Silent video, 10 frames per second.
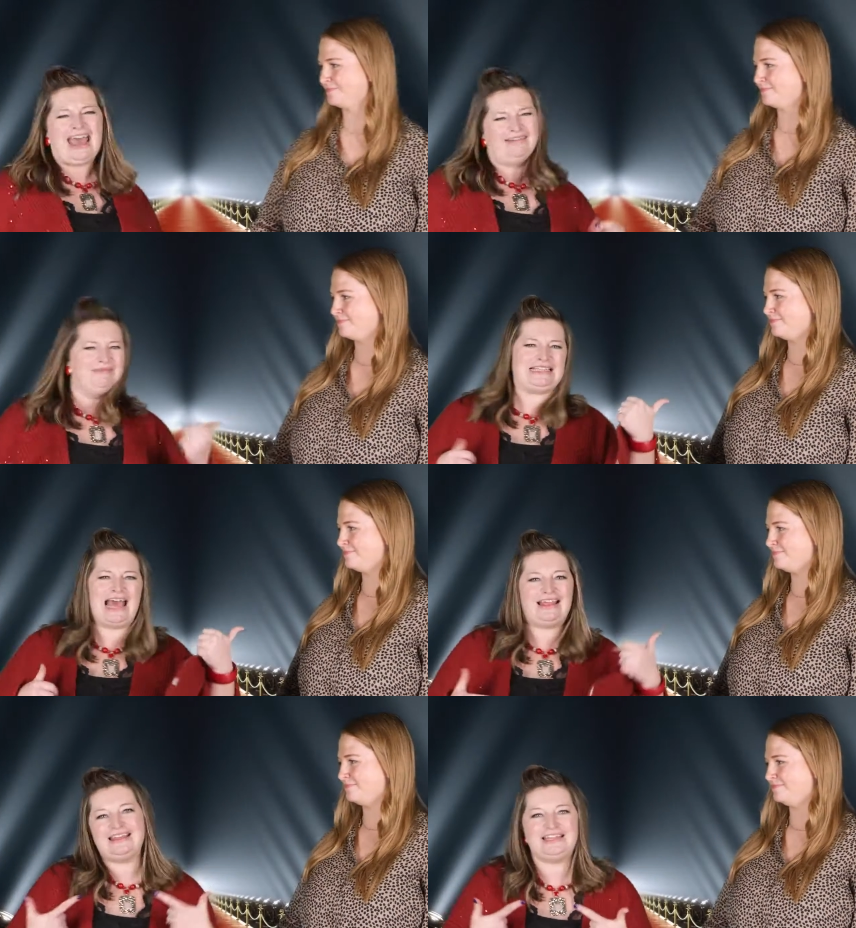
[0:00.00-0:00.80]
Speaker 1: Yeah,
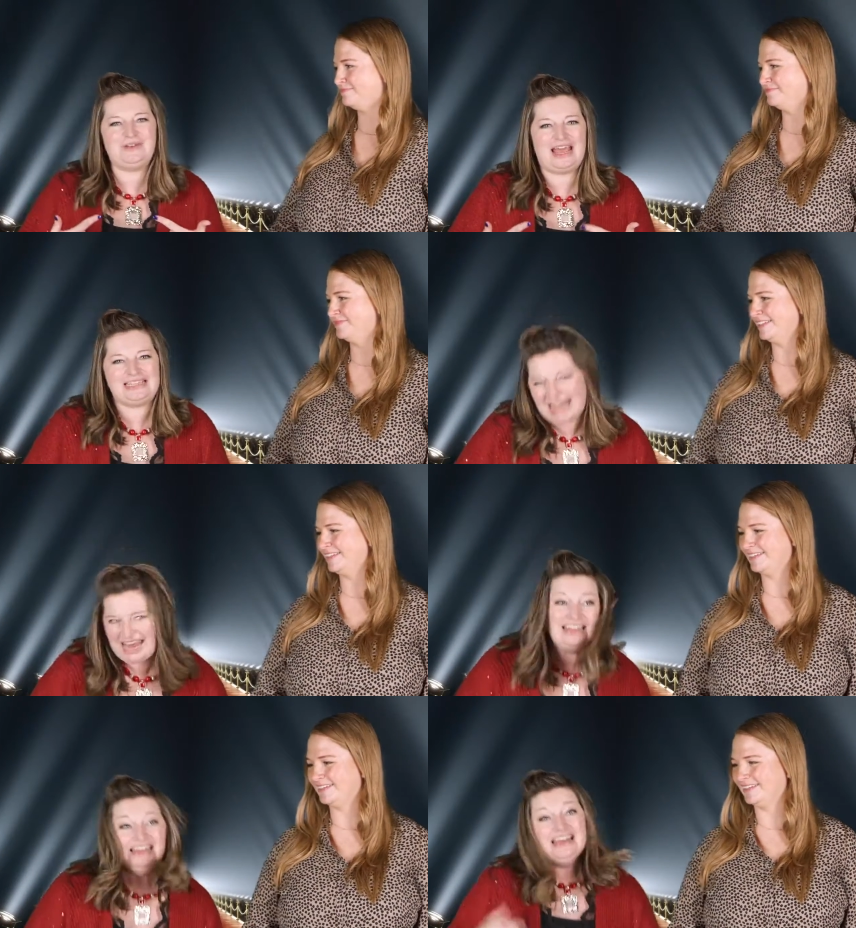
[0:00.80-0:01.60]
exactly. That's what I
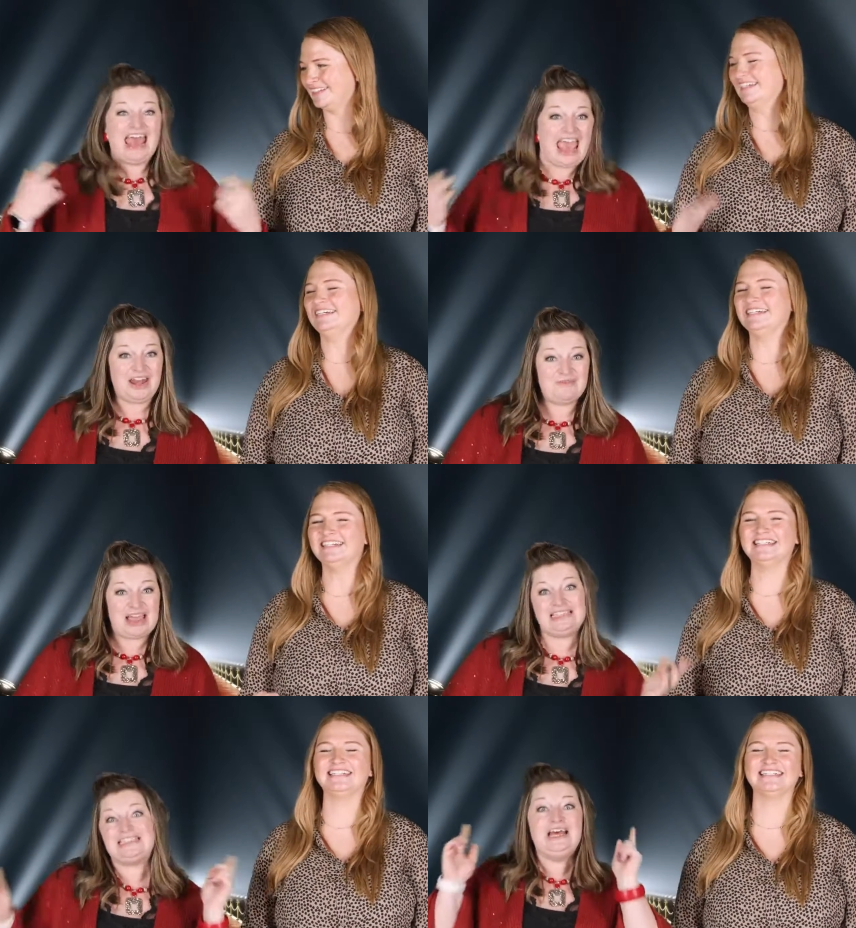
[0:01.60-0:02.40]
said.
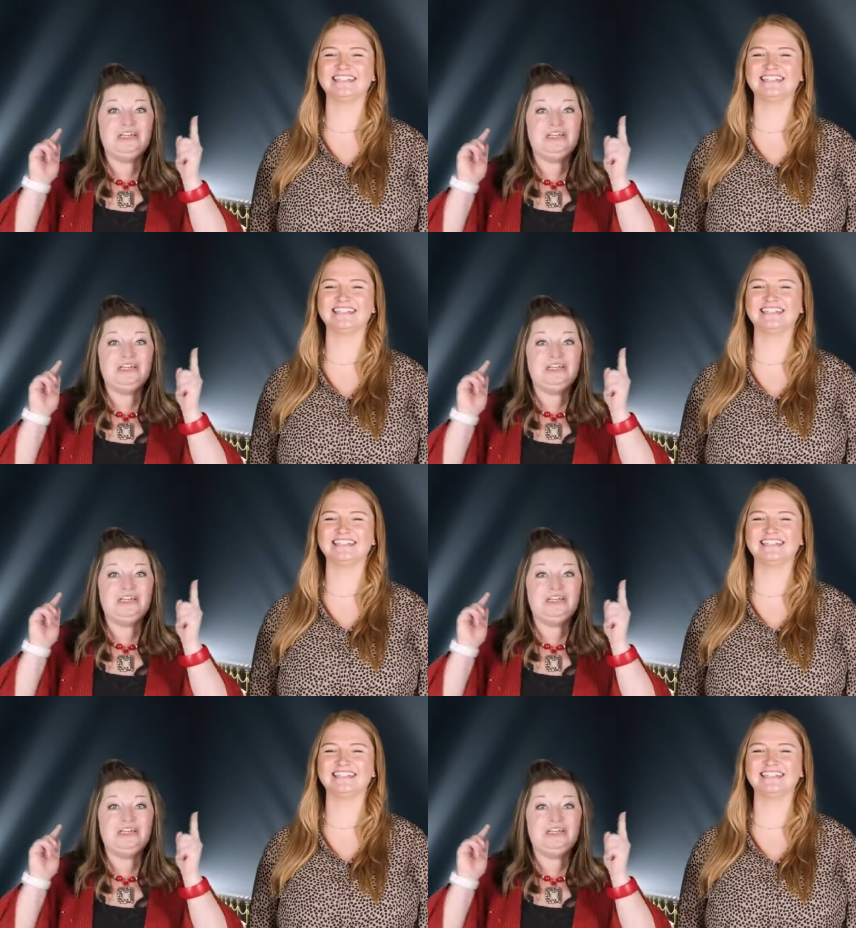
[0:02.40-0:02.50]
Anyways,